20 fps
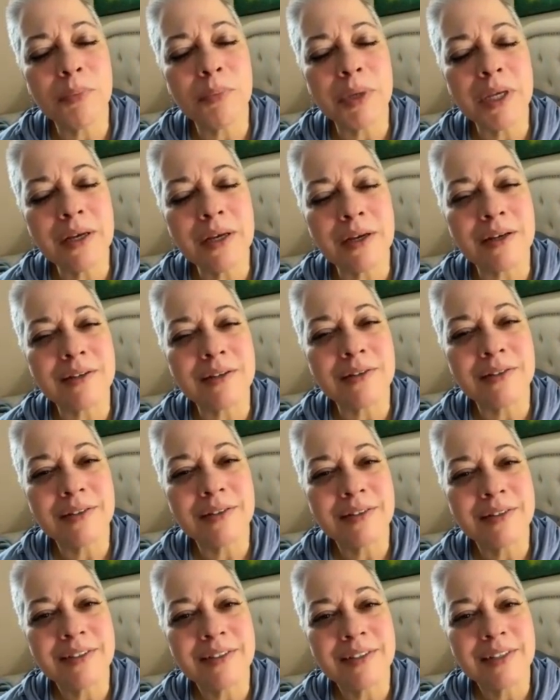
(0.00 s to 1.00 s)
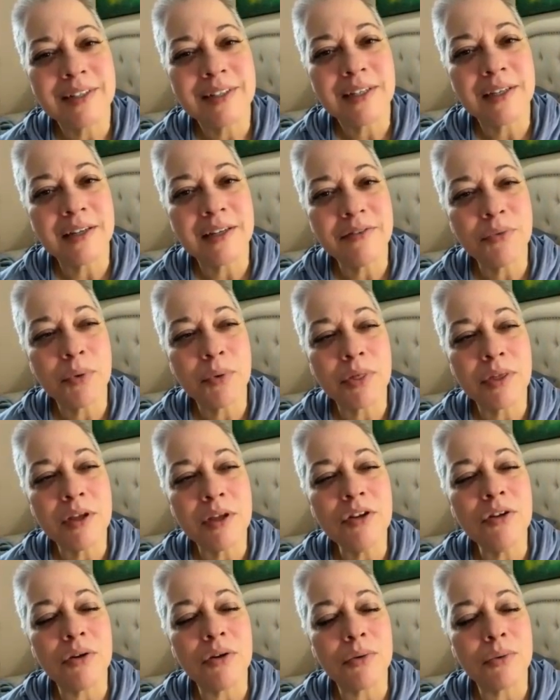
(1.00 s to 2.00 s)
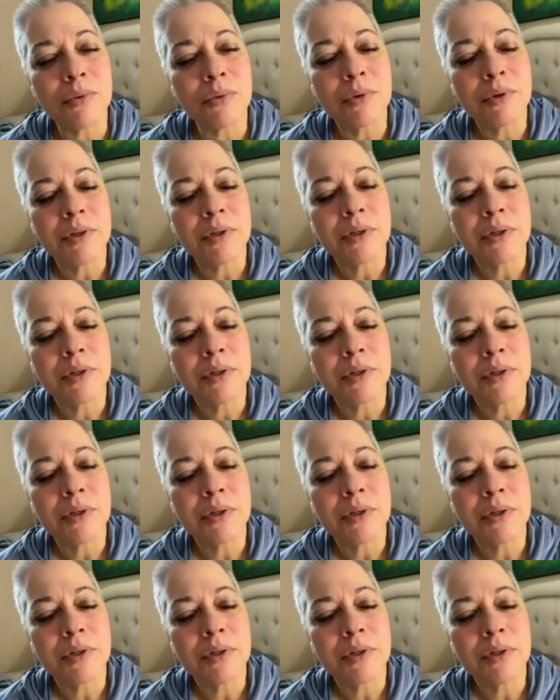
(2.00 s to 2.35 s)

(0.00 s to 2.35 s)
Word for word: beings live within you,